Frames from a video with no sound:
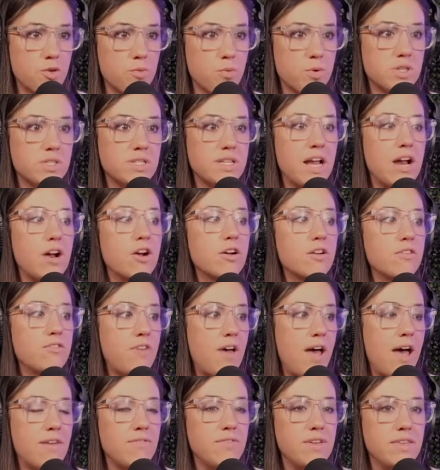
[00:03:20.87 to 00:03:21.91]
We're scared of
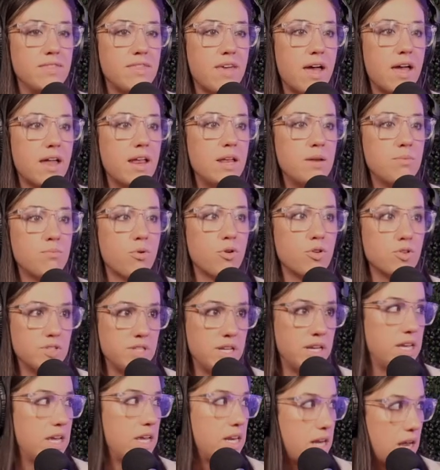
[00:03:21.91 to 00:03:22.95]
having that
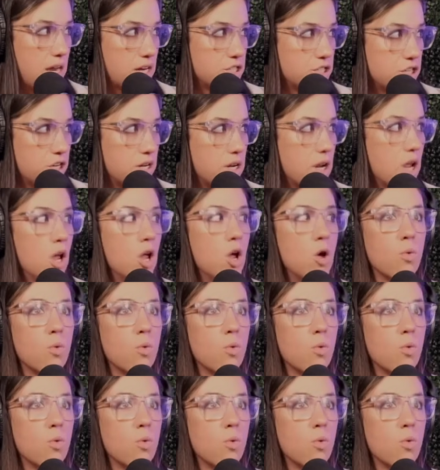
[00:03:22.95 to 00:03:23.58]
in-person connection.